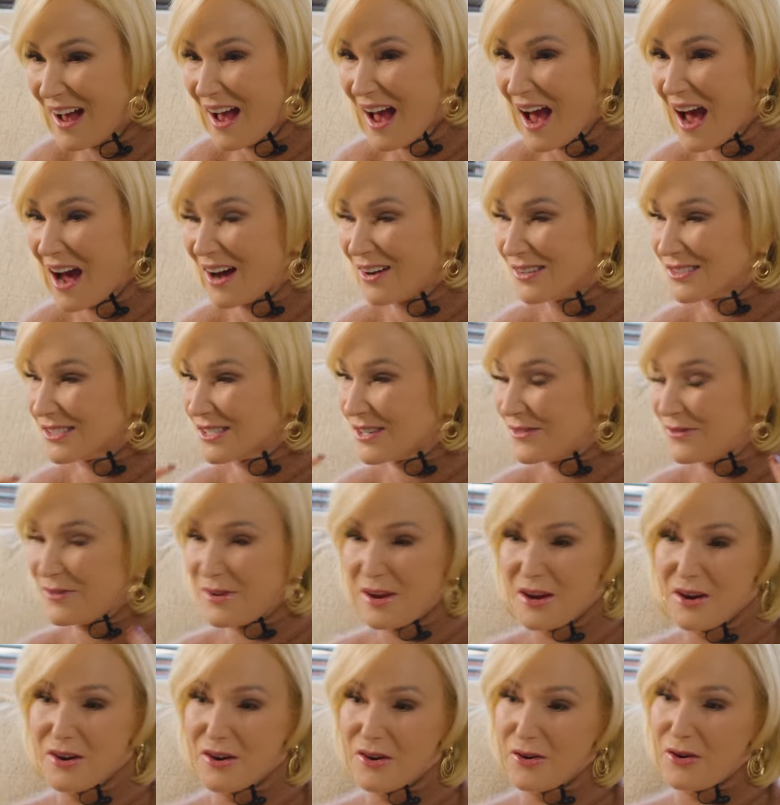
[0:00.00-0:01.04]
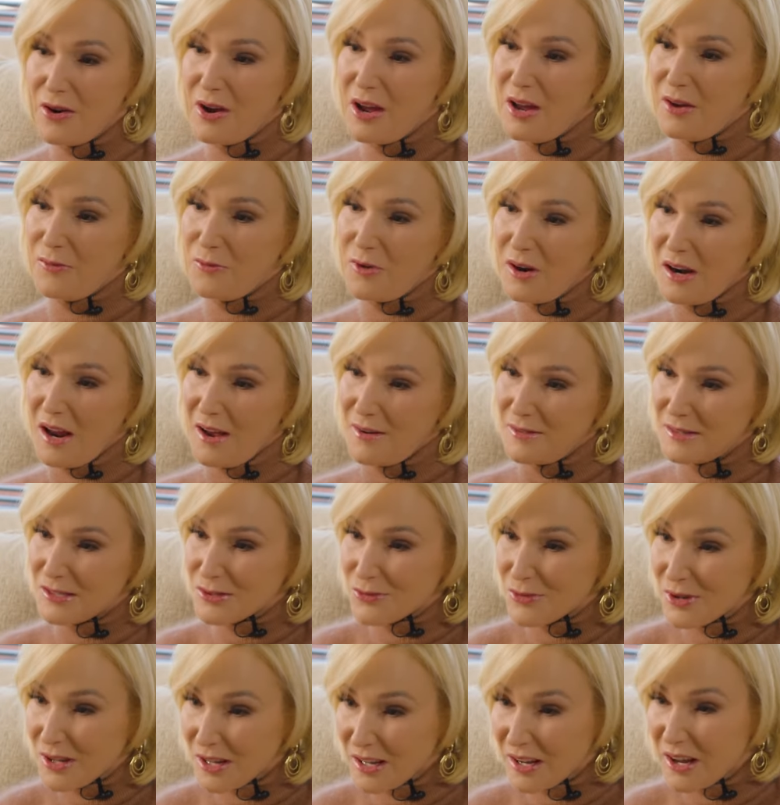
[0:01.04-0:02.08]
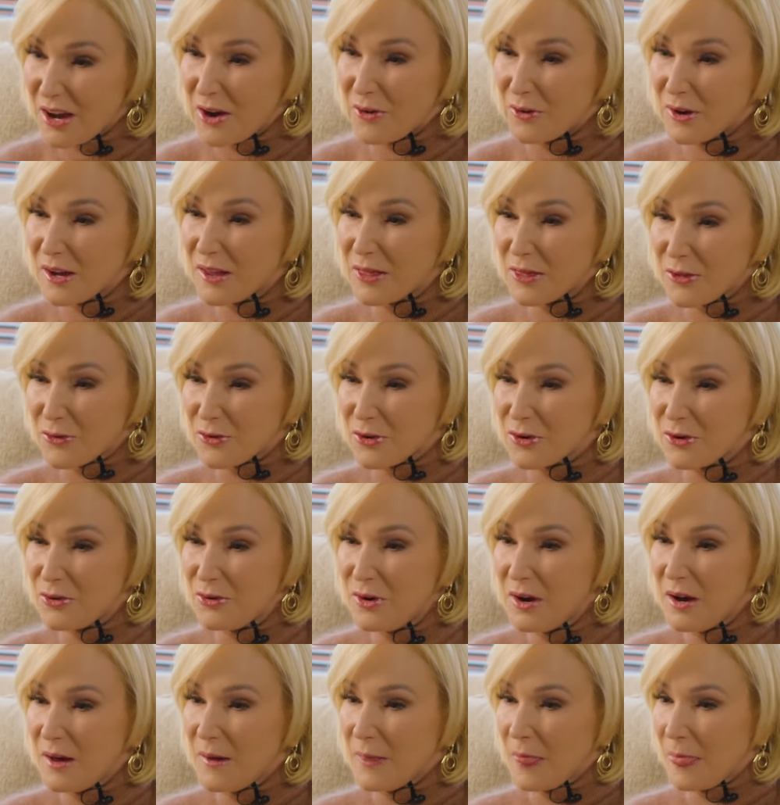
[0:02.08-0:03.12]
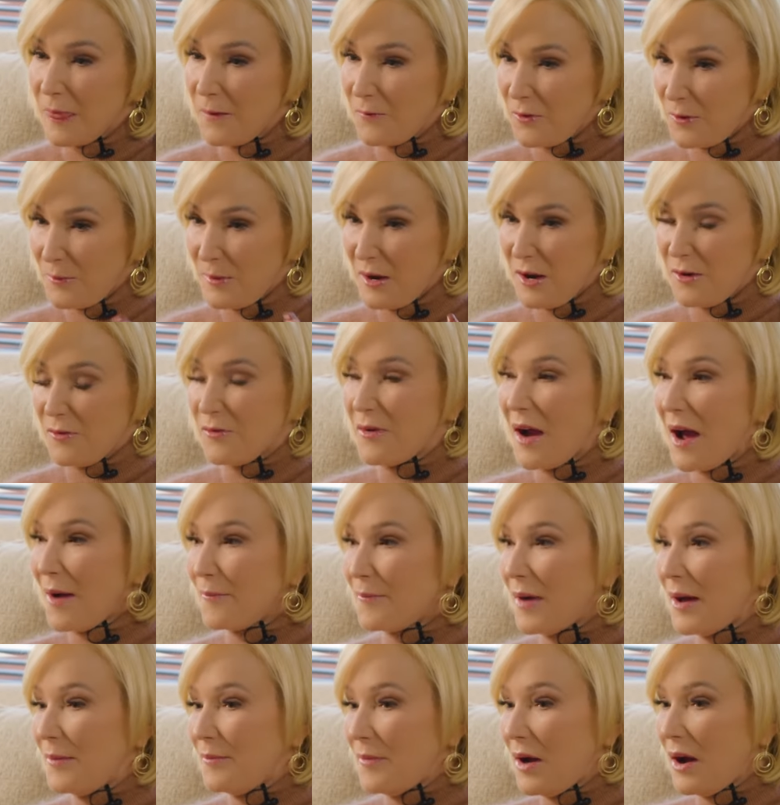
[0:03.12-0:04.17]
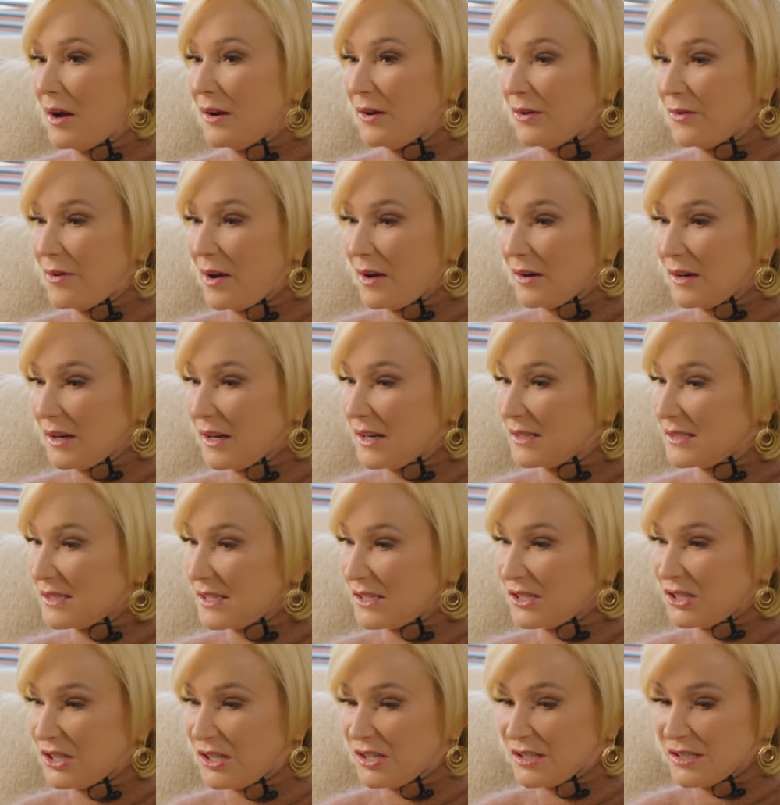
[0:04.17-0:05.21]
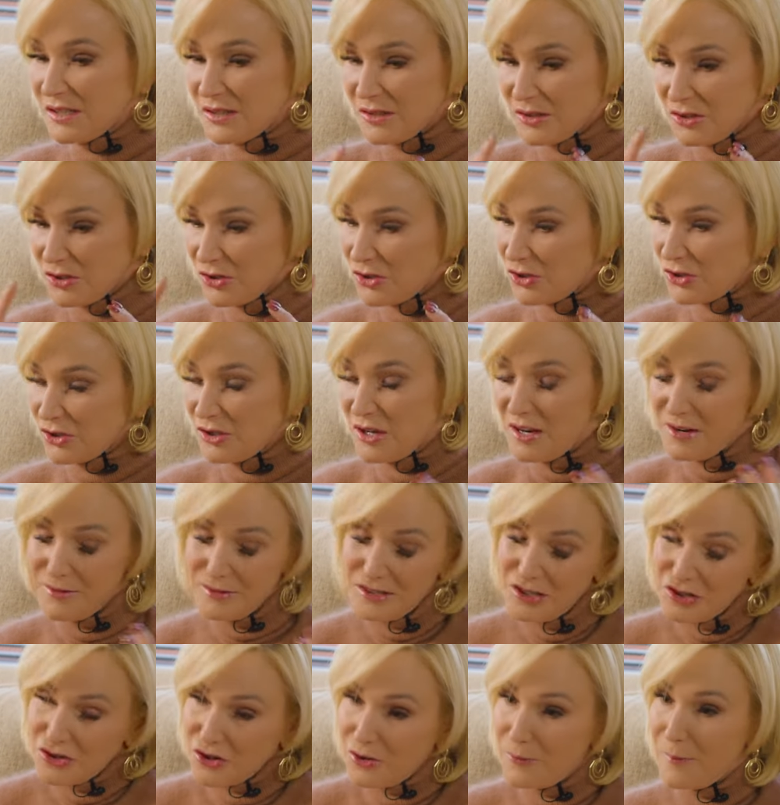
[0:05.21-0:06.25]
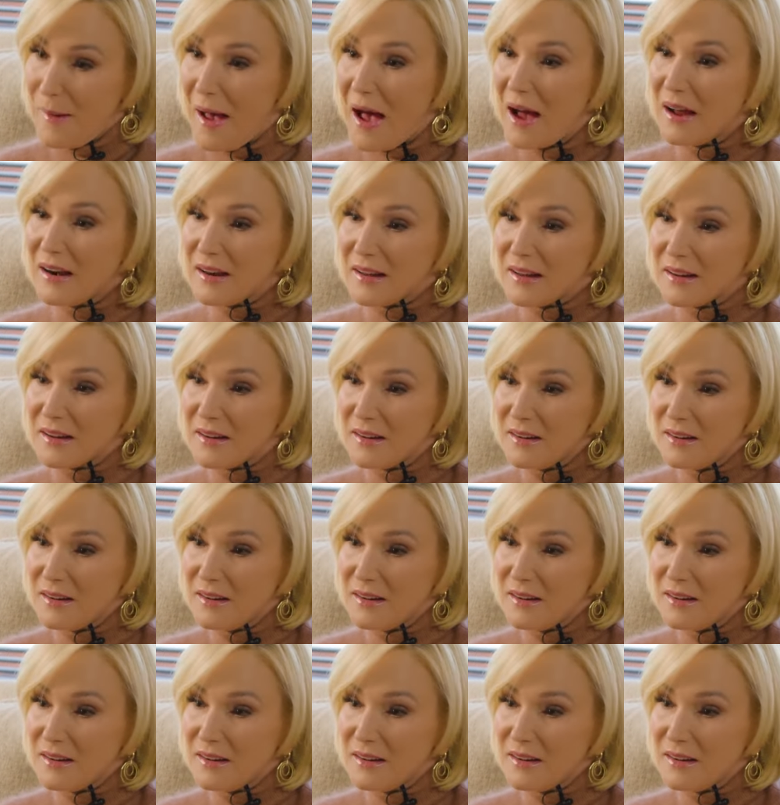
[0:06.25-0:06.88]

how severe and what I was really going through, mm-hmm. for me to wrap my mind around it, because it's just, it was traumatic.